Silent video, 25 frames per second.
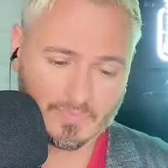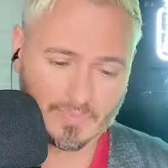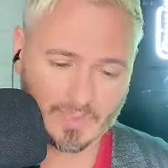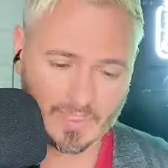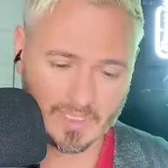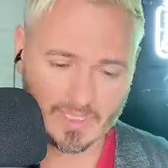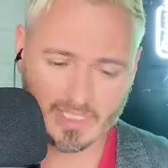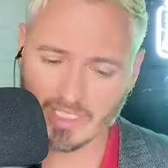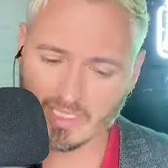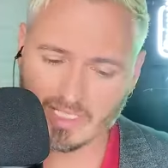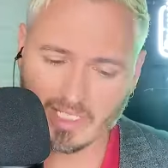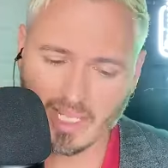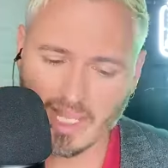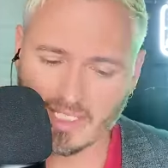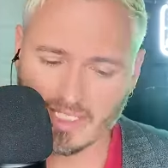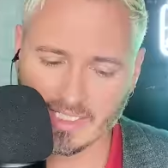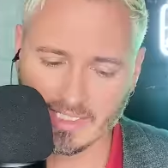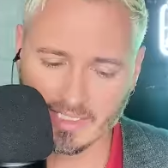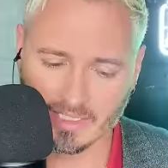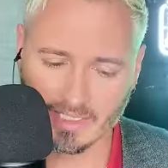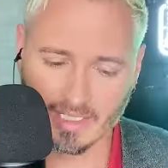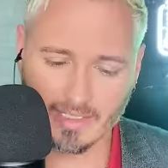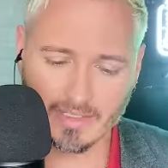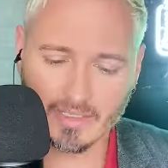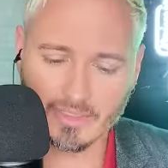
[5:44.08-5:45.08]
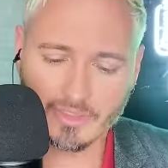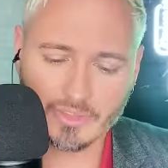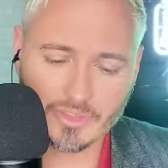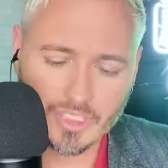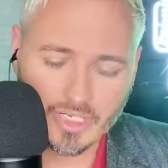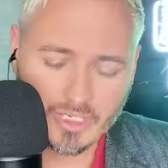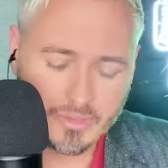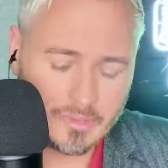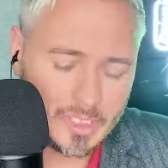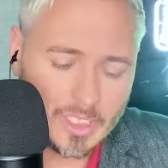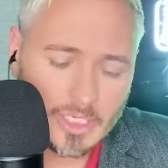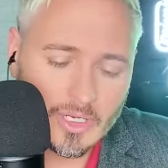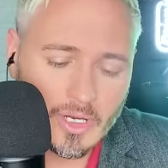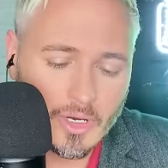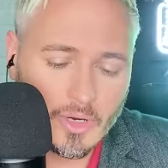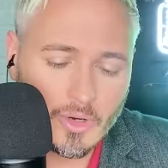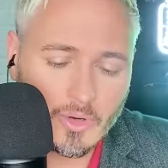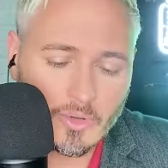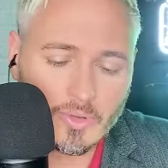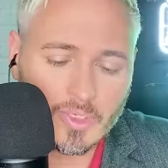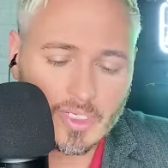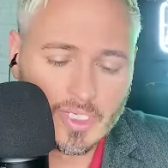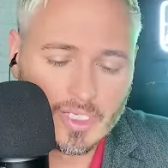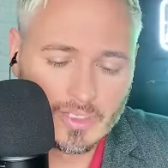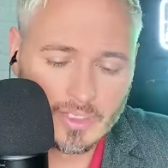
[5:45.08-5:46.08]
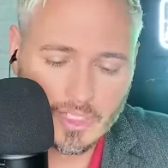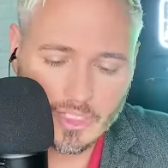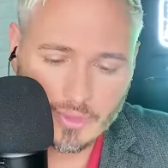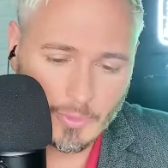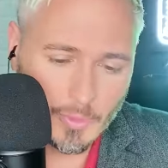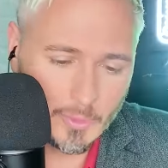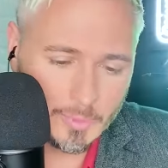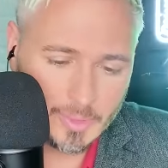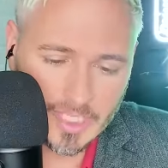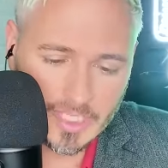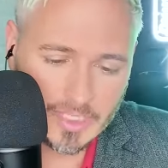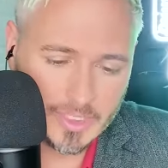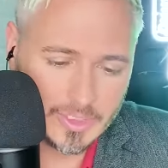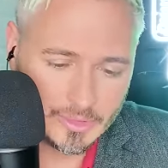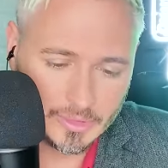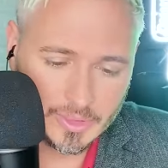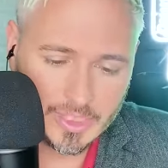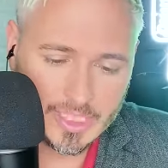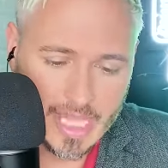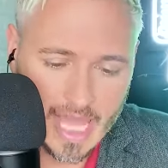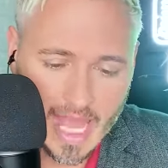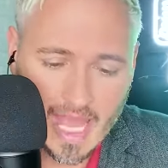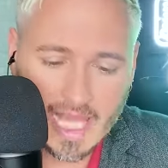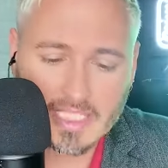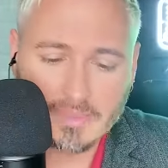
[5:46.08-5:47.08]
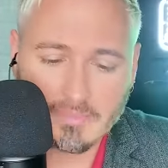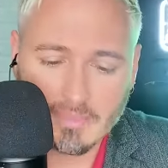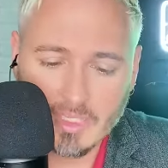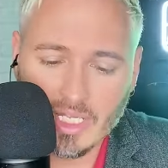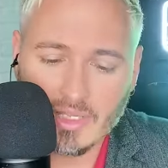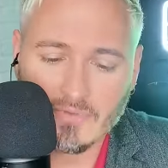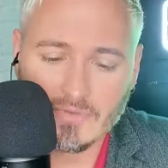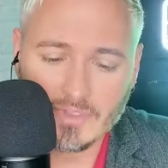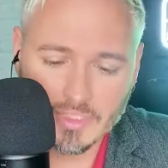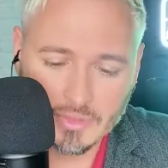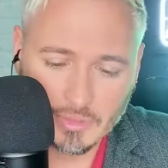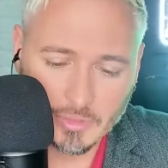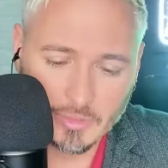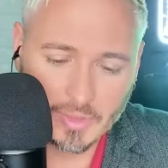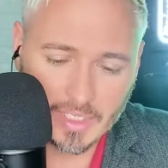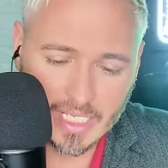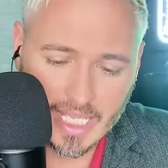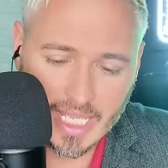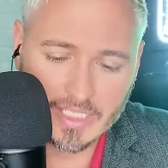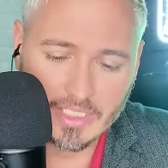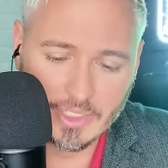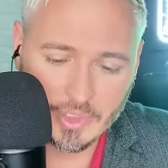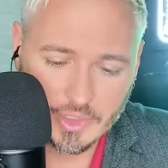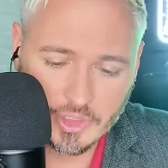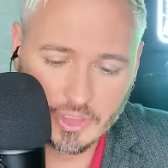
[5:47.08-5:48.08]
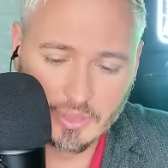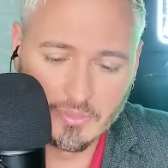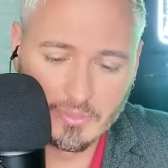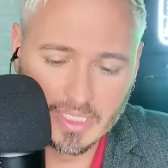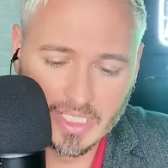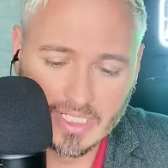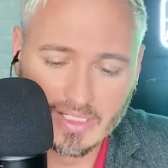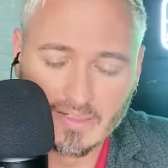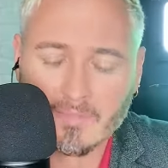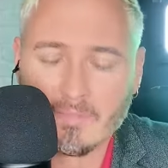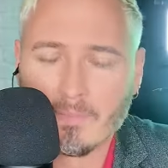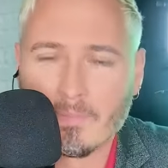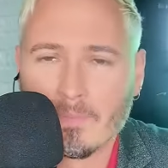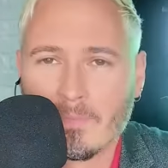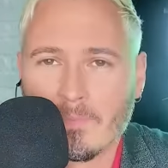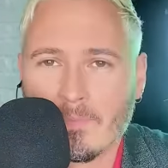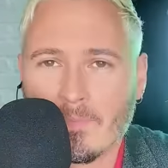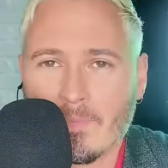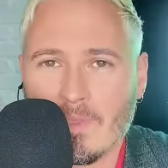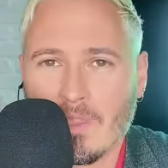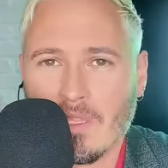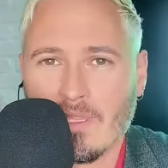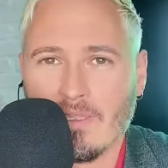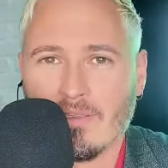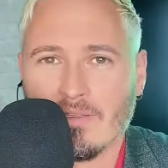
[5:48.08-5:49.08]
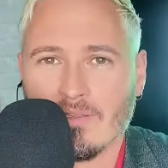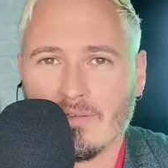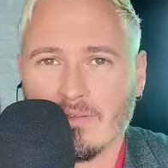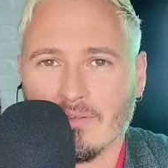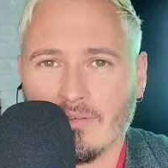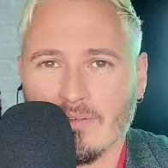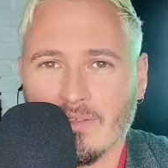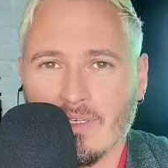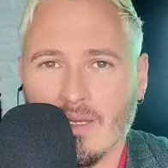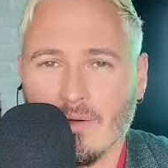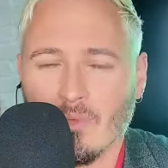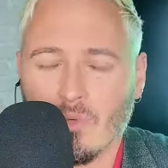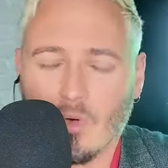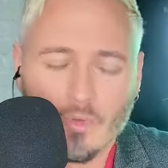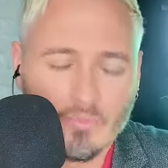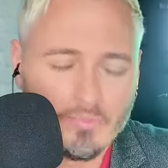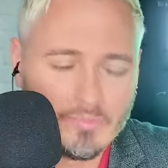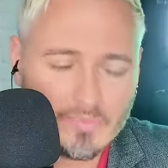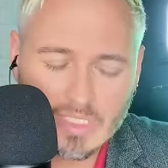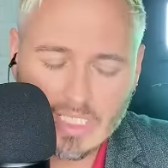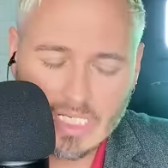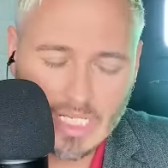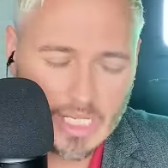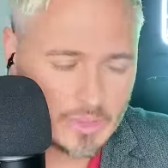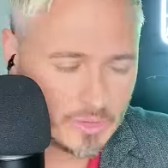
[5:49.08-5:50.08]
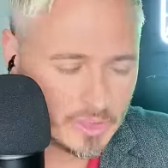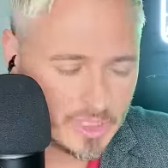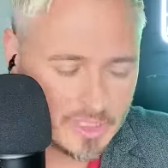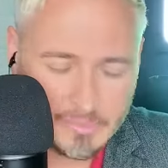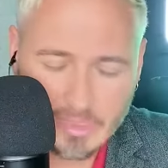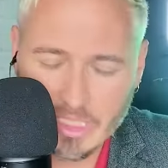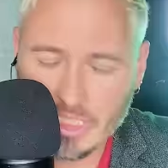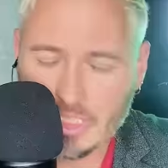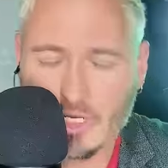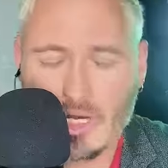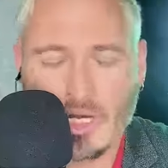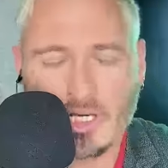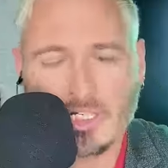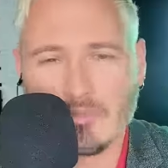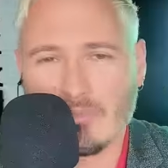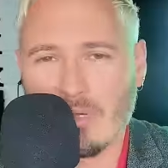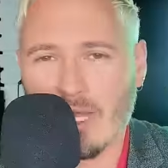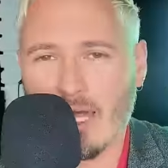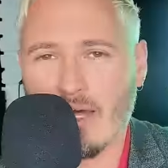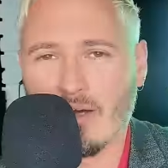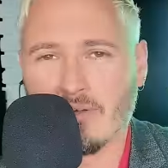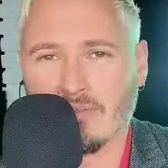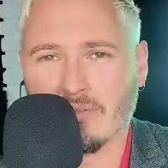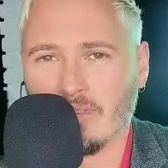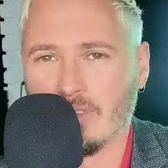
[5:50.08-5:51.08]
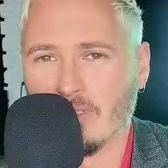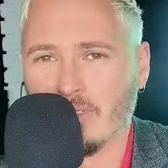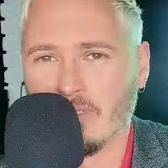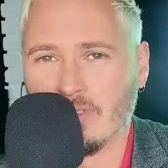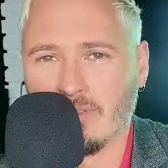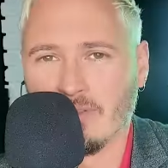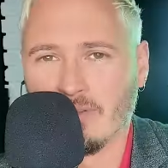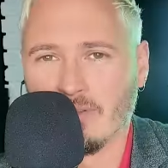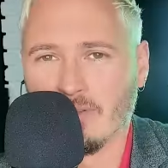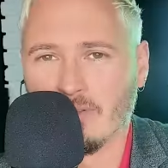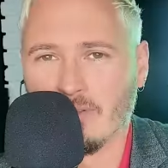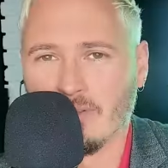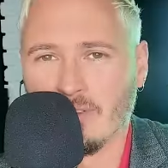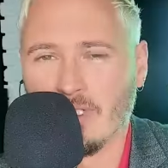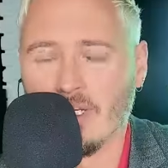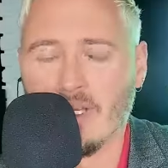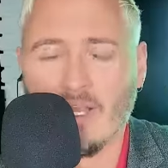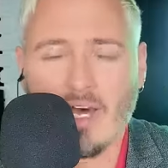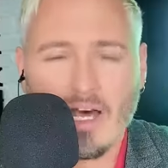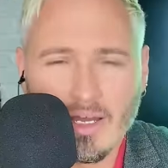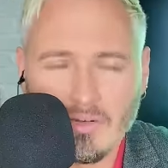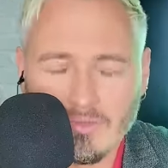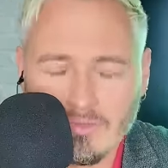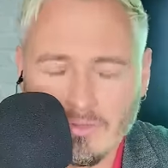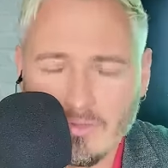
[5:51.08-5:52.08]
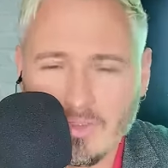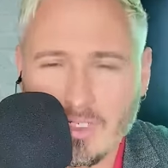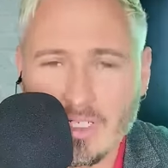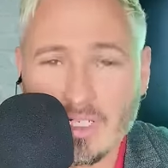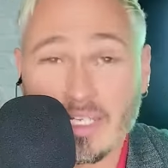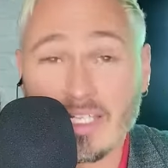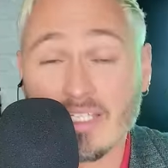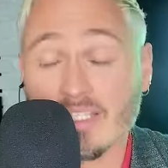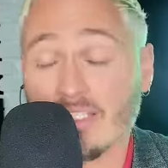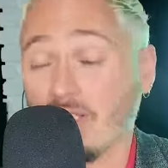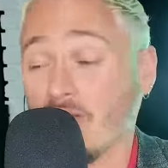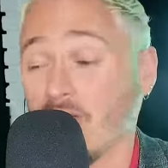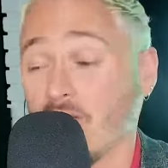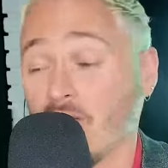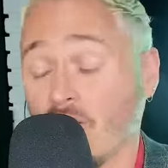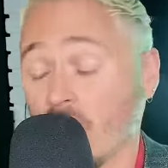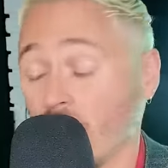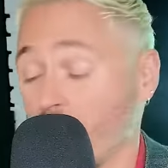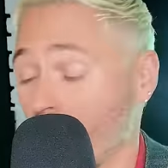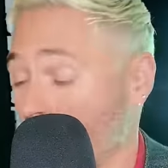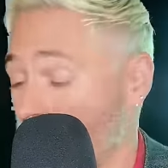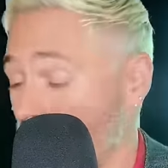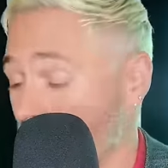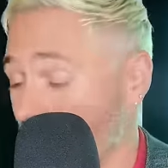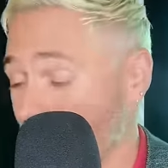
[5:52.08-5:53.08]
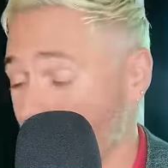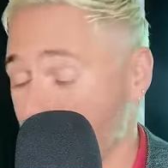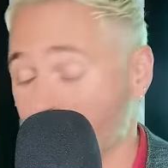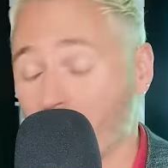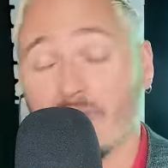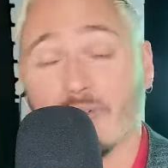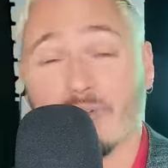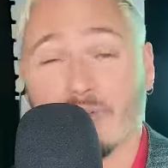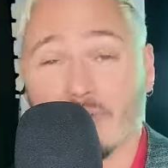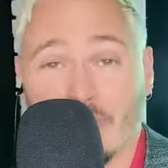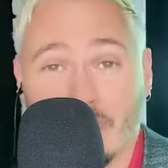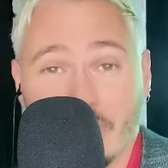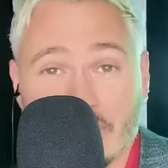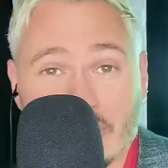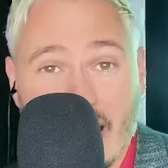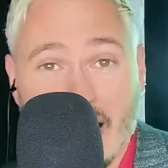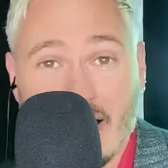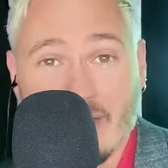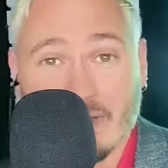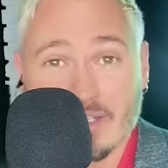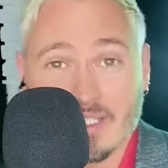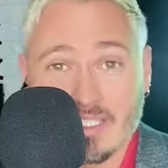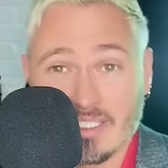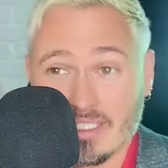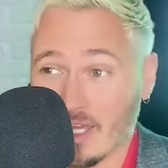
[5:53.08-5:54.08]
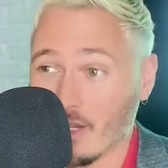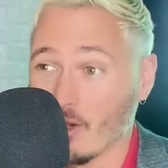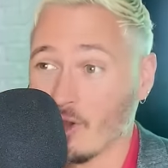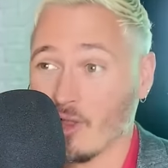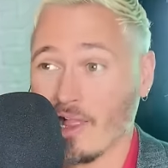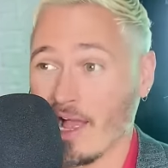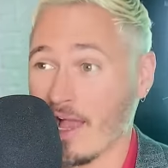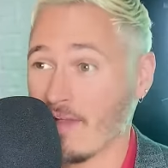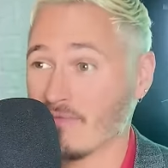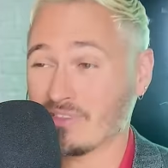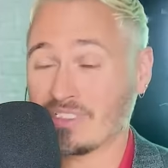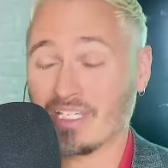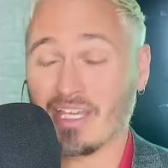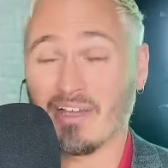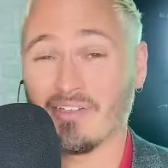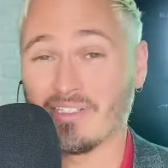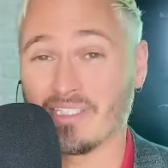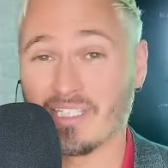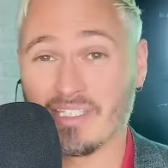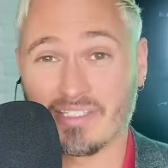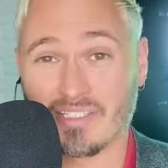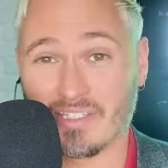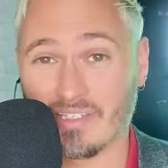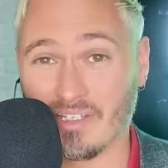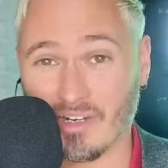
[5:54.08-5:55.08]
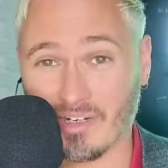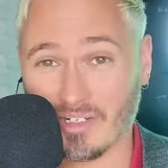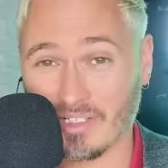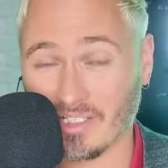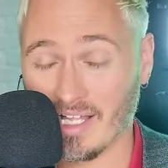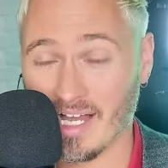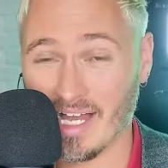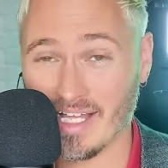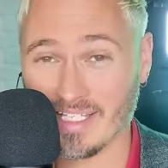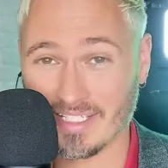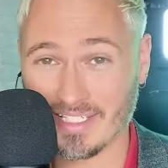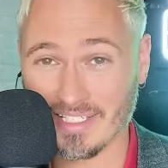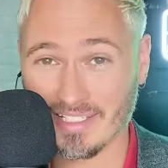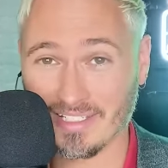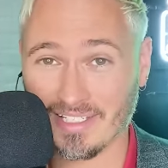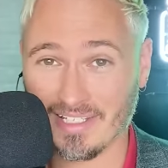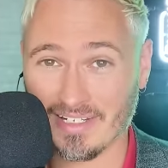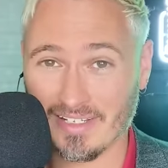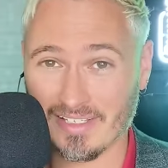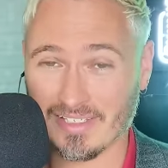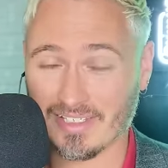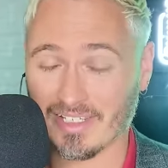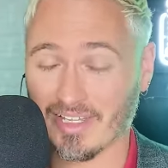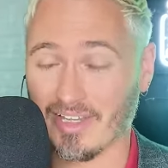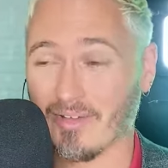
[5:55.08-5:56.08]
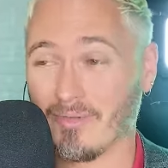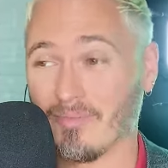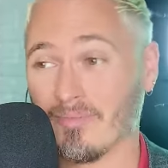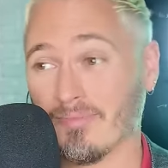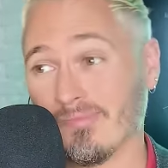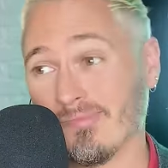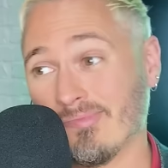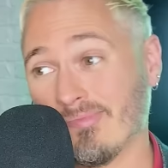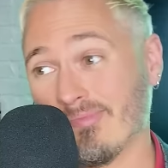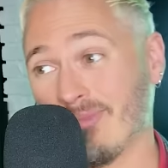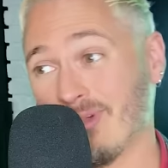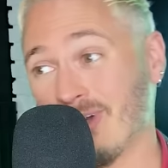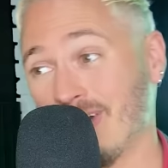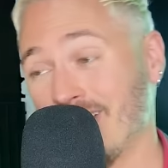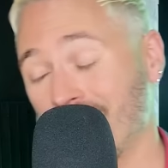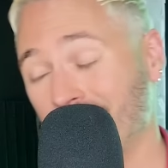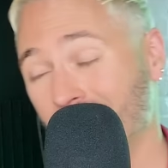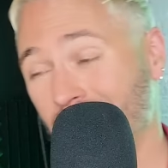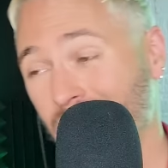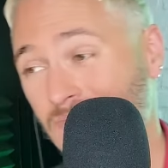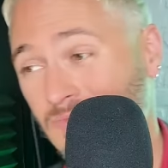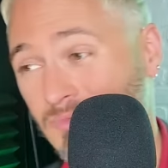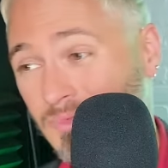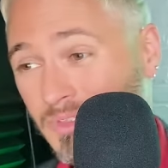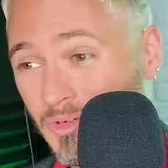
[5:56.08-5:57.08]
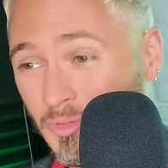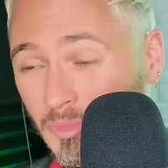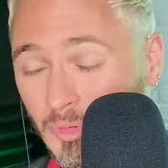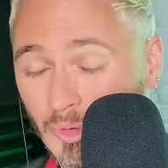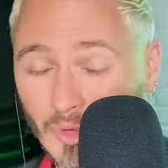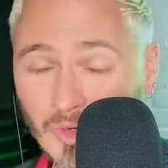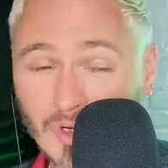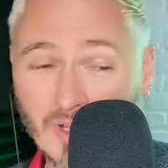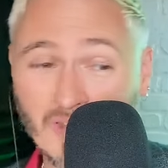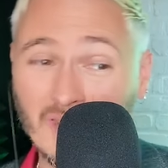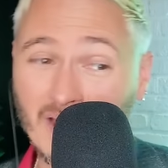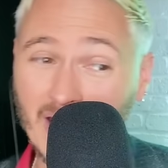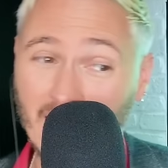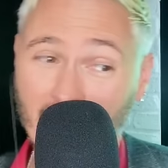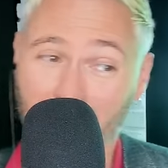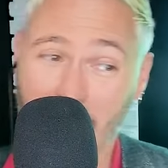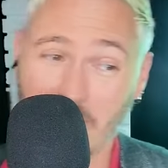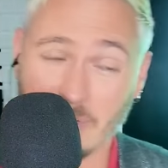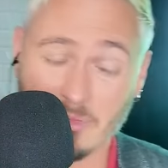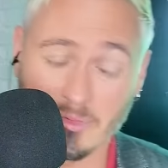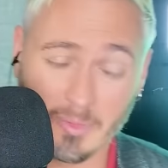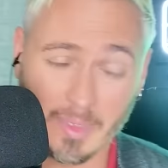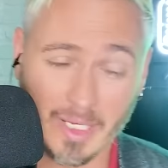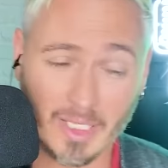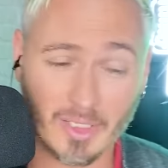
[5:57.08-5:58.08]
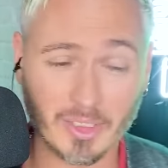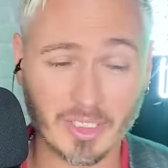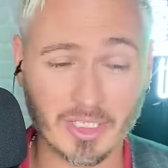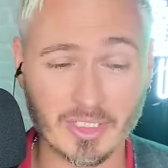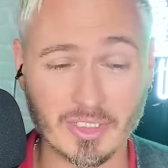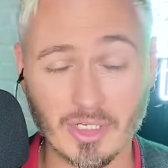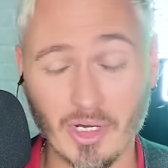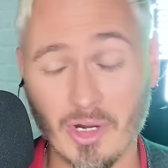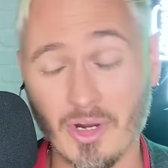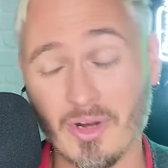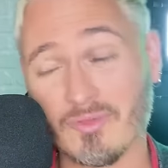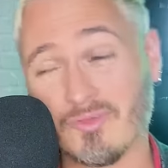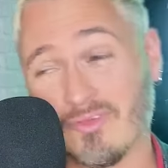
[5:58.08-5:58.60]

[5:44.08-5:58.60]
It's disgusting. And then there's going to be no, this won't be nearly as big of a story as it should be. It won't nearly be talked about enough because, you know, all these other news outlets, they all have skeletons in their closet. And it's like, mm, well, we report on that. People might look into our